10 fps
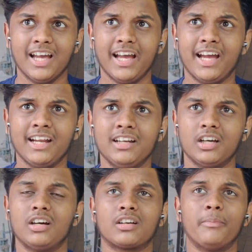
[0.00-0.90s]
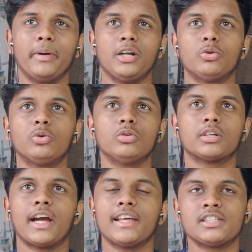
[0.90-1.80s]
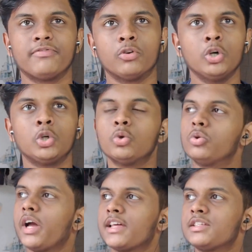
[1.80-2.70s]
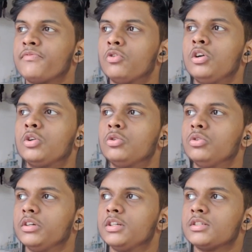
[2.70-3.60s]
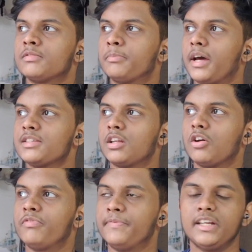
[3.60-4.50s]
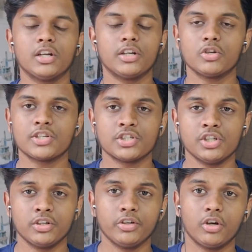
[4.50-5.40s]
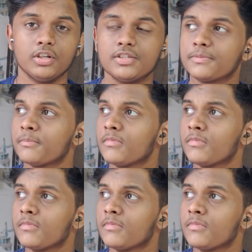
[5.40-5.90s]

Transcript: And compared to the Galaxy Fold 2, Galaxy Fold 2 is priced around $1,500 or $1,600.